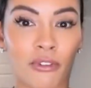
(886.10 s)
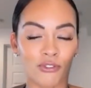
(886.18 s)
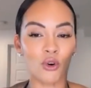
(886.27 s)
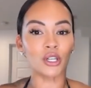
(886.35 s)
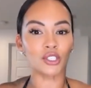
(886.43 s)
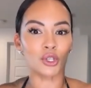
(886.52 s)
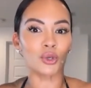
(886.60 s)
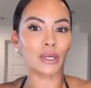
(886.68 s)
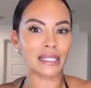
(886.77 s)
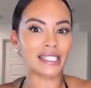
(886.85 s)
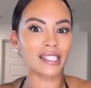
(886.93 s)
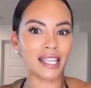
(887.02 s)
Fans were now
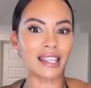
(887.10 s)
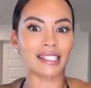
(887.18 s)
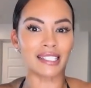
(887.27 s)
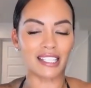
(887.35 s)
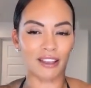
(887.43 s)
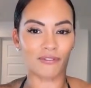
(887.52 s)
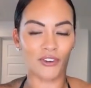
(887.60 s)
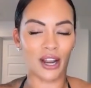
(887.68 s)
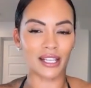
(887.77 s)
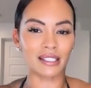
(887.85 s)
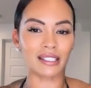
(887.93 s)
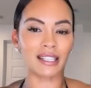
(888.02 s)
looking into every
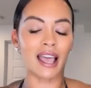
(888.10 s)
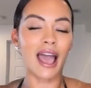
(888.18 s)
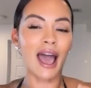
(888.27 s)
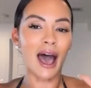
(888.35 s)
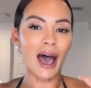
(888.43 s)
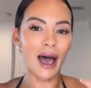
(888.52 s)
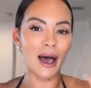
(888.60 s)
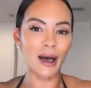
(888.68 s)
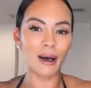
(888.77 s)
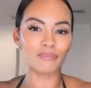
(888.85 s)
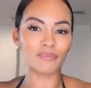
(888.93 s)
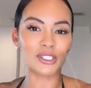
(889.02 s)
woman he had ever
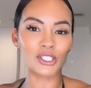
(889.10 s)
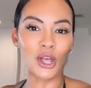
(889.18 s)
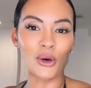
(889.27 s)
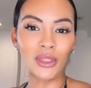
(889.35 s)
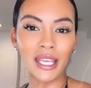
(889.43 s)
communicated with.